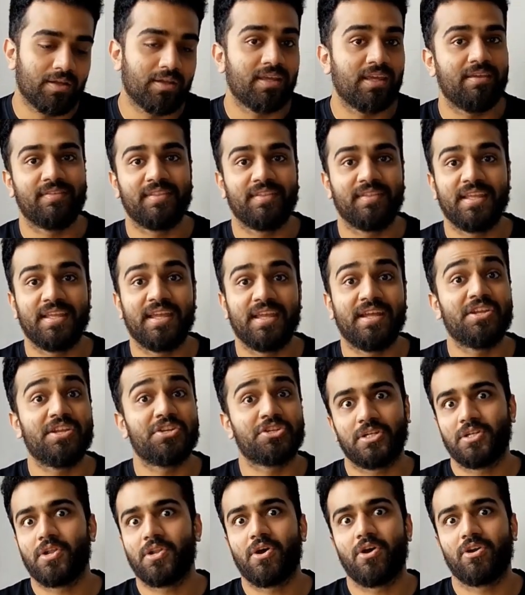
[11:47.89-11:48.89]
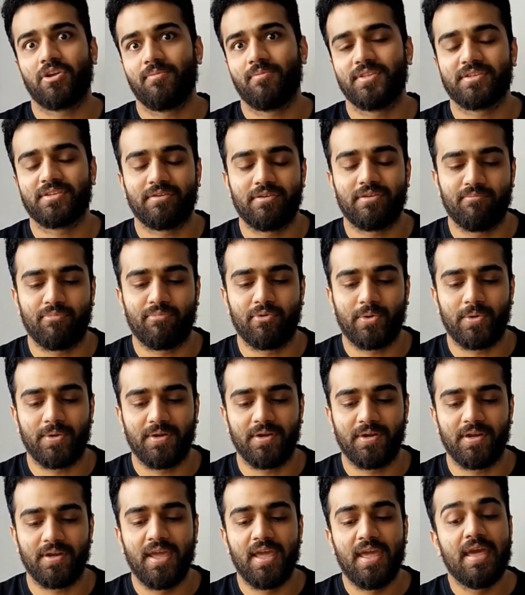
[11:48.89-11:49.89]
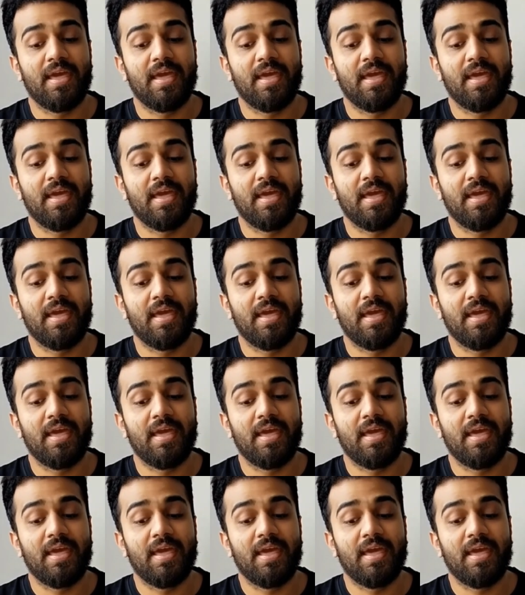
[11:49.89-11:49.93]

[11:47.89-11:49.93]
Even the additional documents are important.